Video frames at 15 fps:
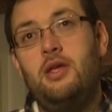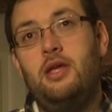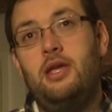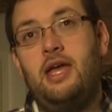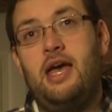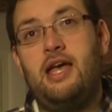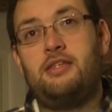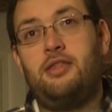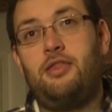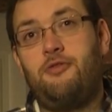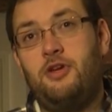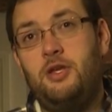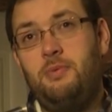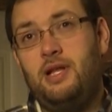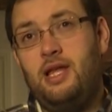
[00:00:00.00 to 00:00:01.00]
It has a
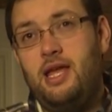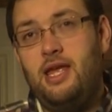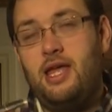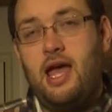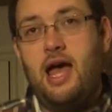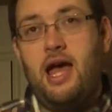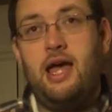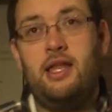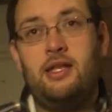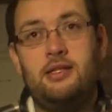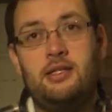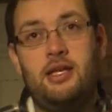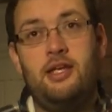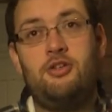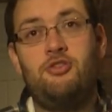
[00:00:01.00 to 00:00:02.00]
3-play
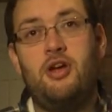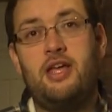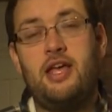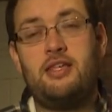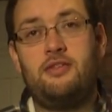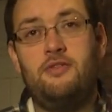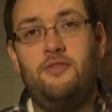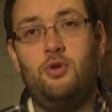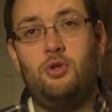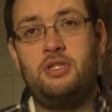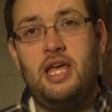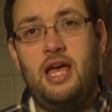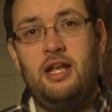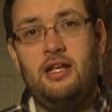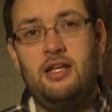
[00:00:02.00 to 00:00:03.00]
and a TriCaster
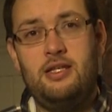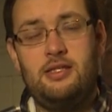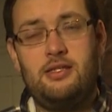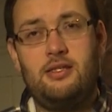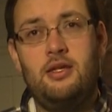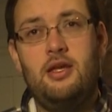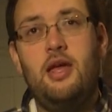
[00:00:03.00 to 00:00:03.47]
410 in it.